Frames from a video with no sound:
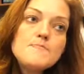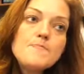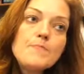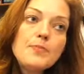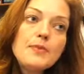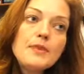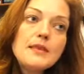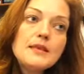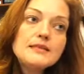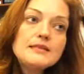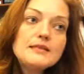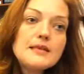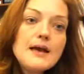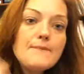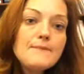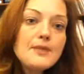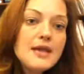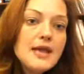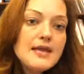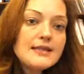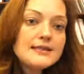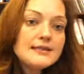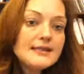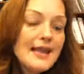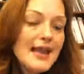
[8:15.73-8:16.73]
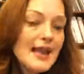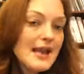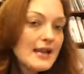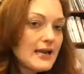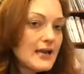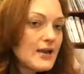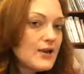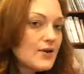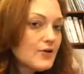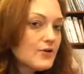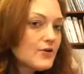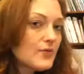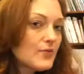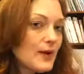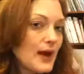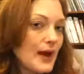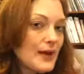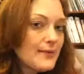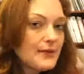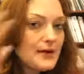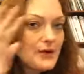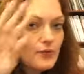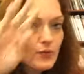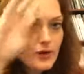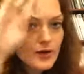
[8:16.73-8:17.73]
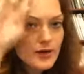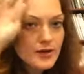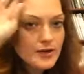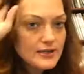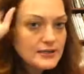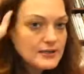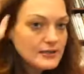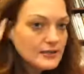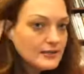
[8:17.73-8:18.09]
Some kids can't hear the rhyming words,